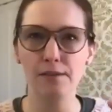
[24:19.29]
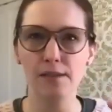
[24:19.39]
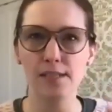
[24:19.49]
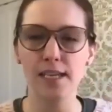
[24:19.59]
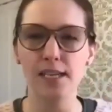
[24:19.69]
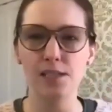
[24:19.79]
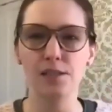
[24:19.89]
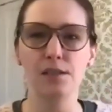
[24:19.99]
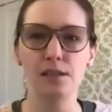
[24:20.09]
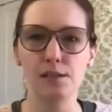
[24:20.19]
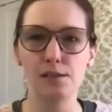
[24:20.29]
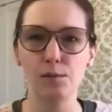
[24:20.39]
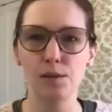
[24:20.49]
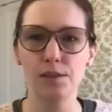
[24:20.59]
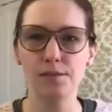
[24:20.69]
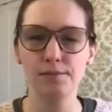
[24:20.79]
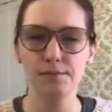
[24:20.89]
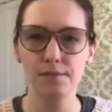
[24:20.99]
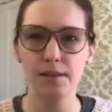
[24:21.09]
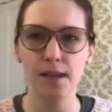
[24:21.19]
to get to your consumer,
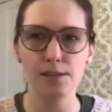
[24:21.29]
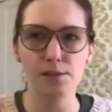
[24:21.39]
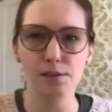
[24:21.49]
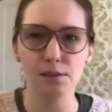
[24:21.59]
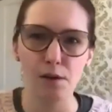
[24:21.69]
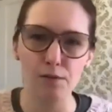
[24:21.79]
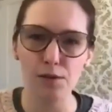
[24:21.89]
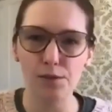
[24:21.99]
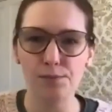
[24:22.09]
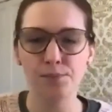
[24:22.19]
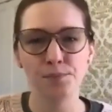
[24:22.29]
that's also helpful.